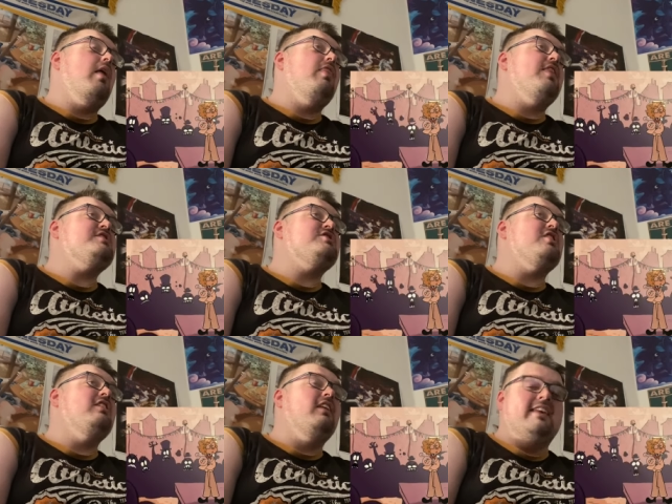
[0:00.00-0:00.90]

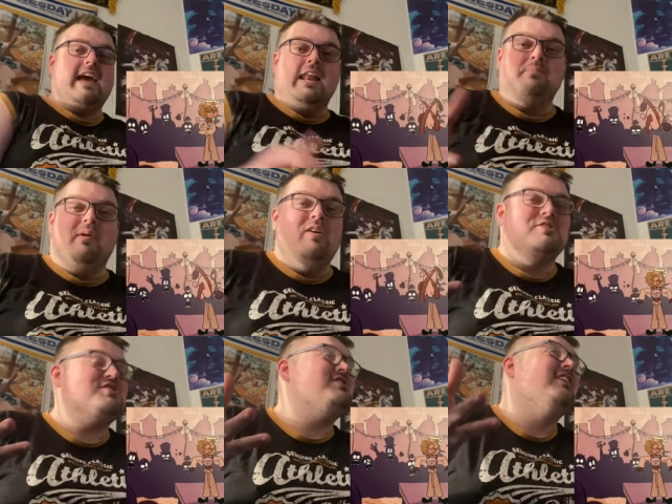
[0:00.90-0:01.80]
are they
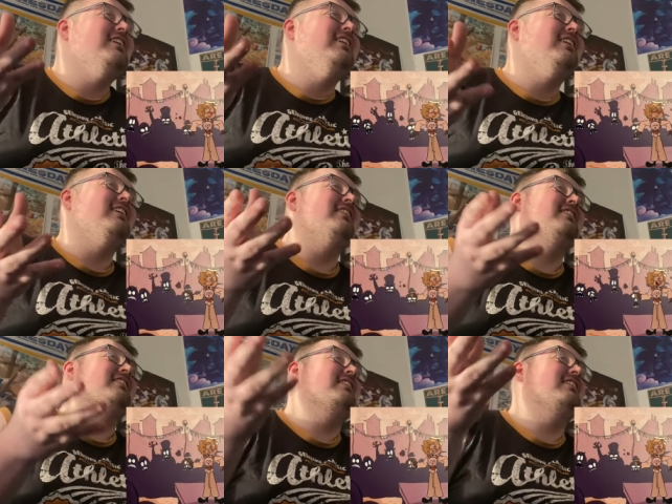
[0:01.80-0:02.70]
cannibals?
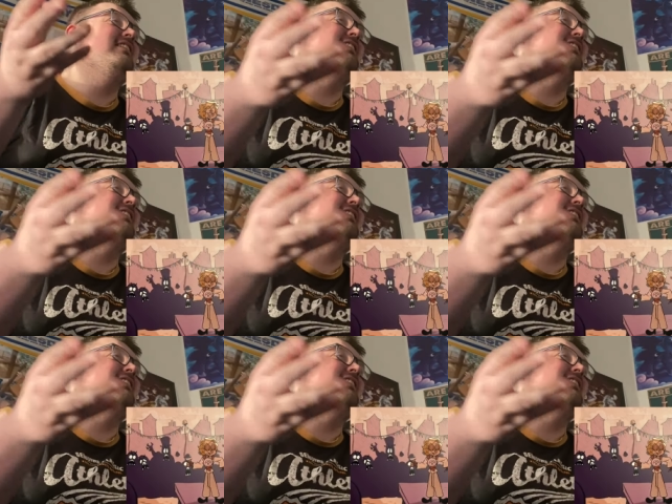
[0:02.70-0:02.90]
Okay,